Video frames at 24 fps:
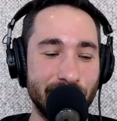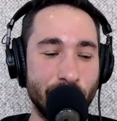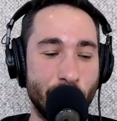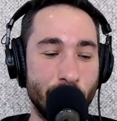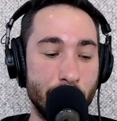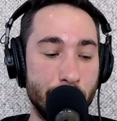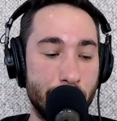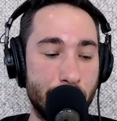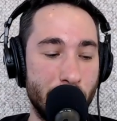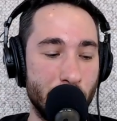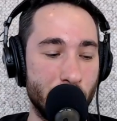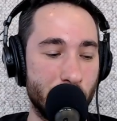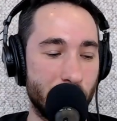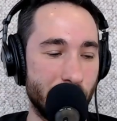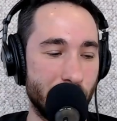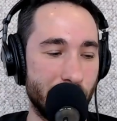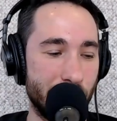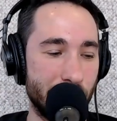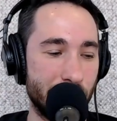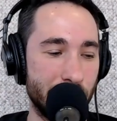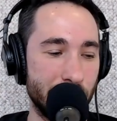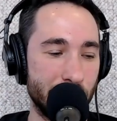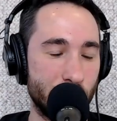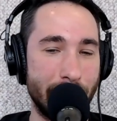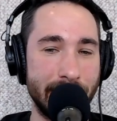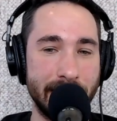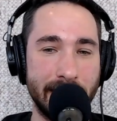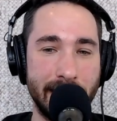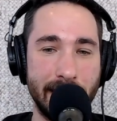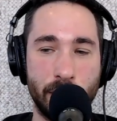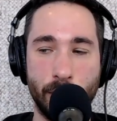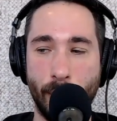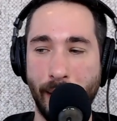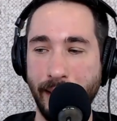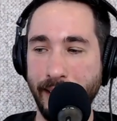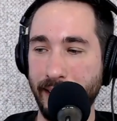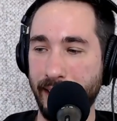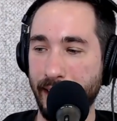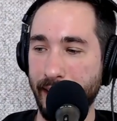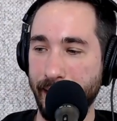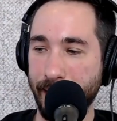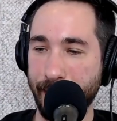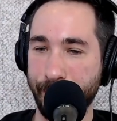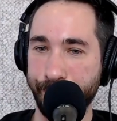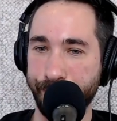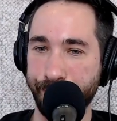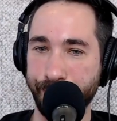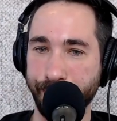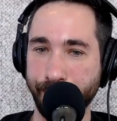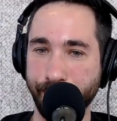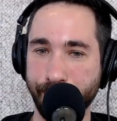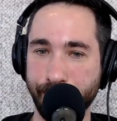So the book, Twenty Twenty.